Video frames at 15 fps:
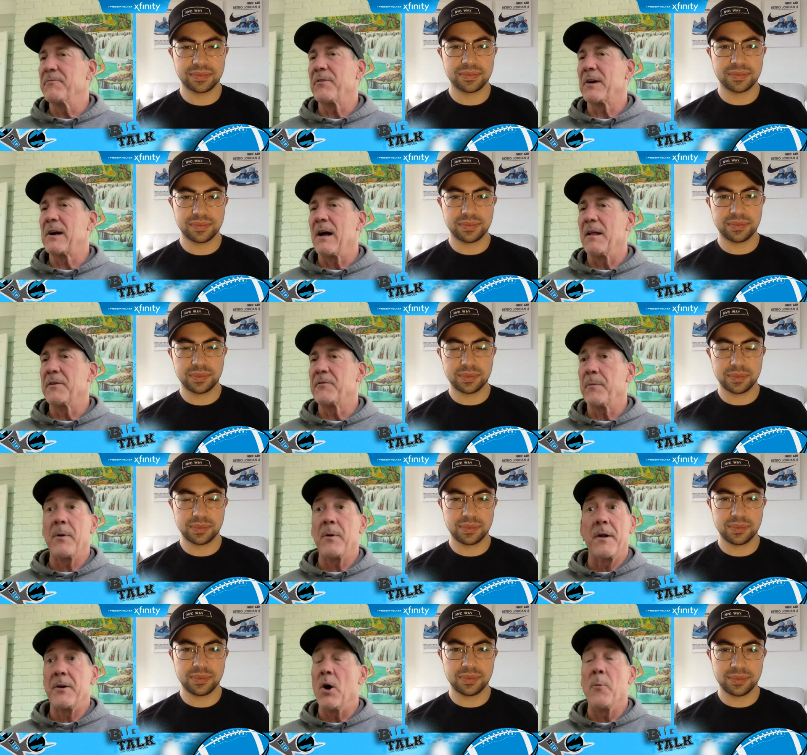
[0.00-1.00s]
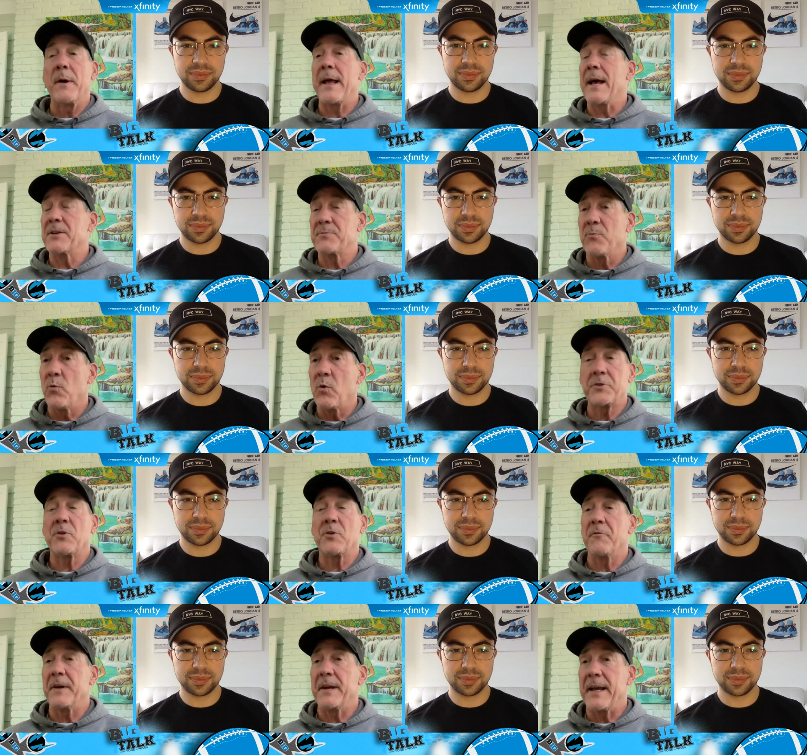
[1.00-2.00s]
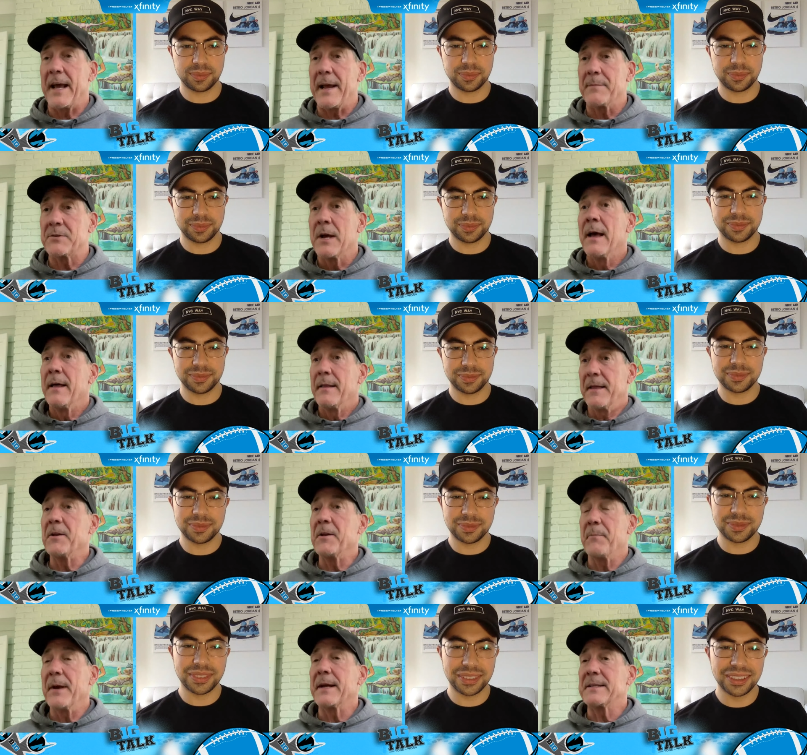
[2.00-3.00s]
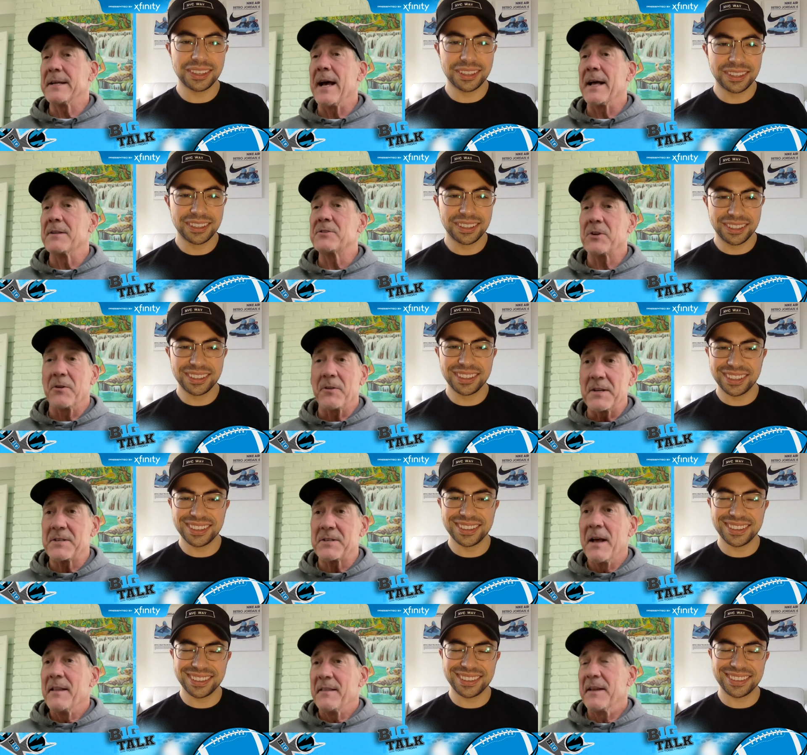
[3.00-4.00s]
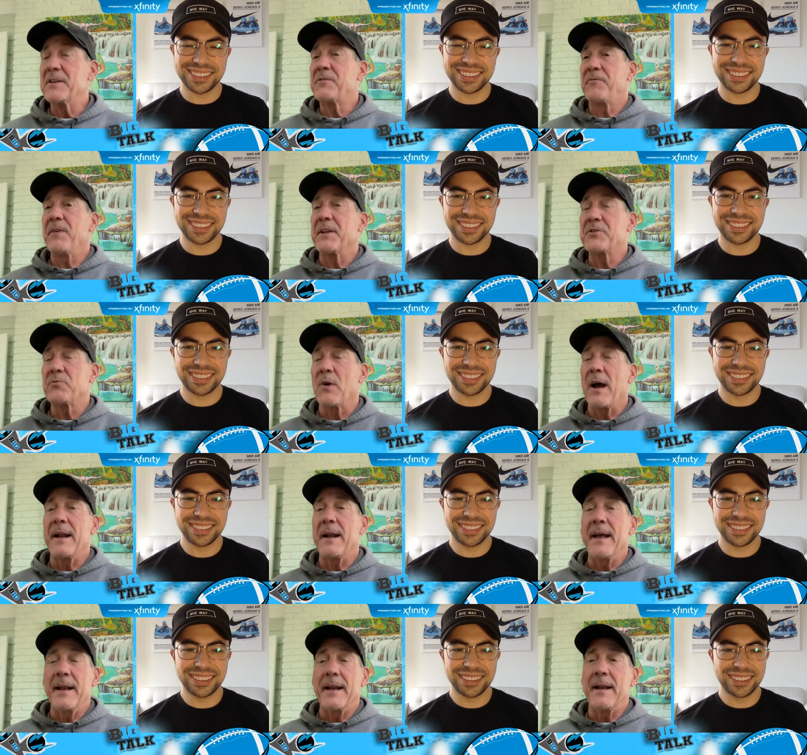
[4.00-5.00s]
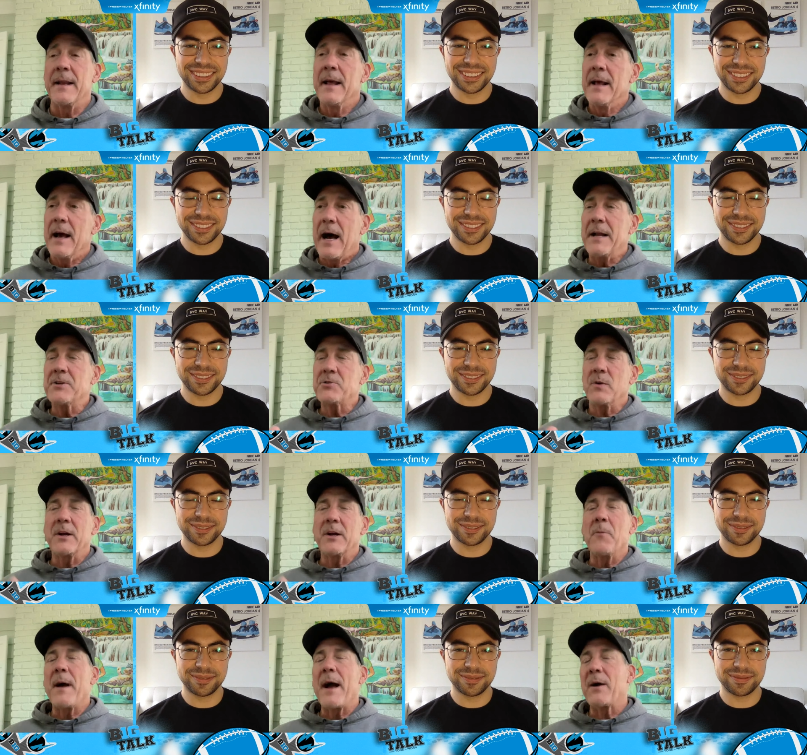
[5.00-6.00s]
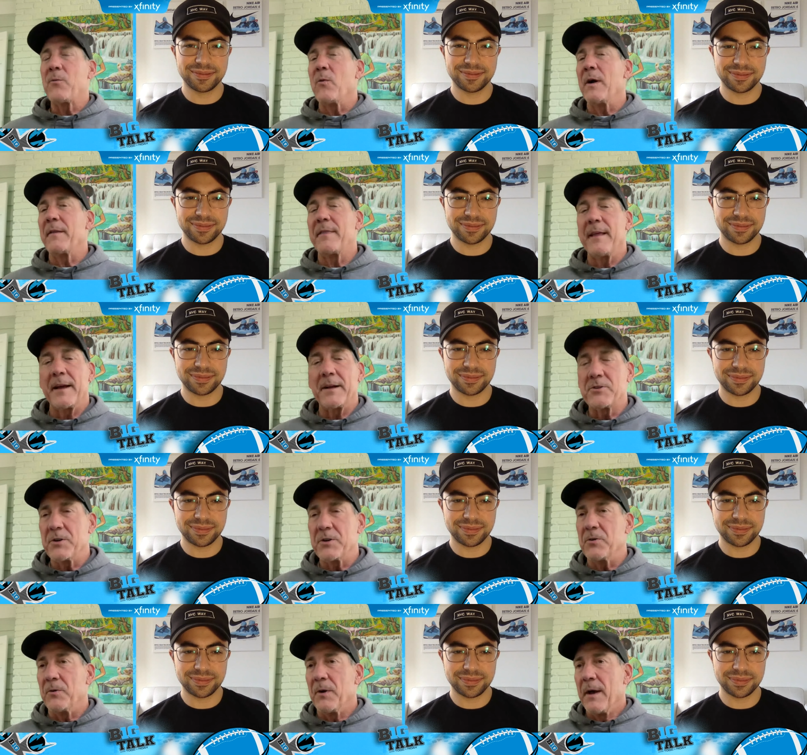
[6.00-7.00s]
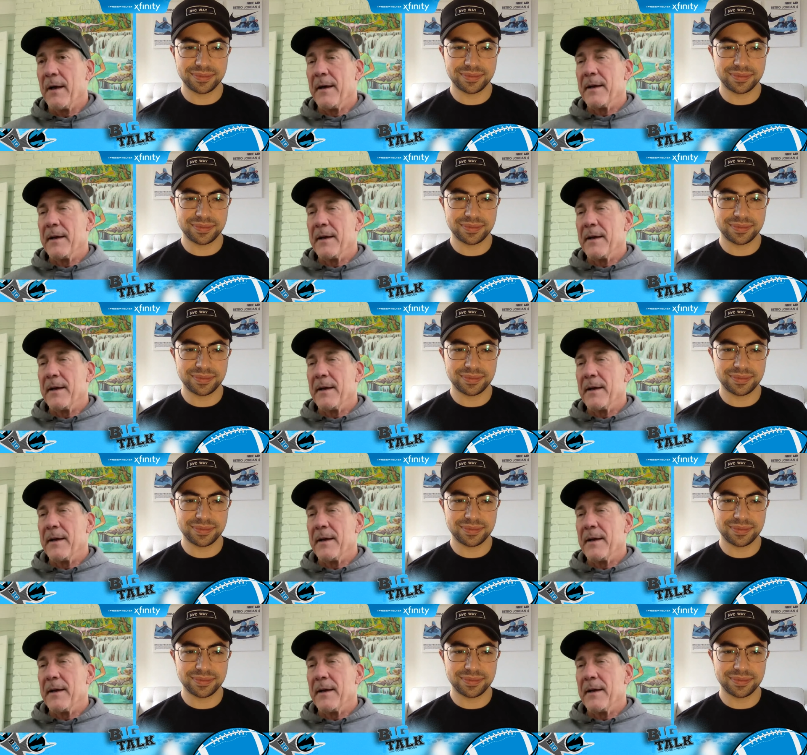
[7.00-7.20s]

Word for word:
Speaker 1: for college football. And nobody has more trophy games than the Big Ten. So this fits right in. And I just want to go back one thing too.